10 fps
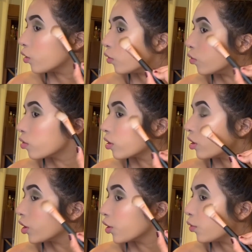Who's gonna
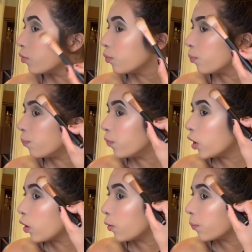tell you
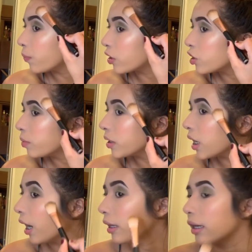no, that's too much
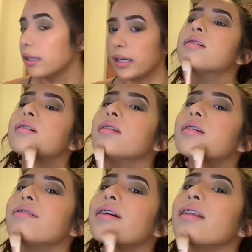highlight? Like, I
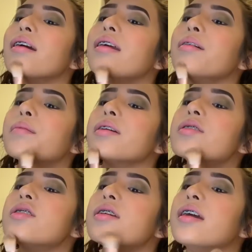love highlighting my
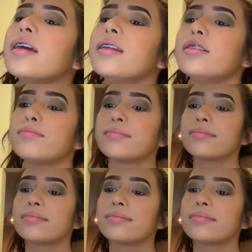chin.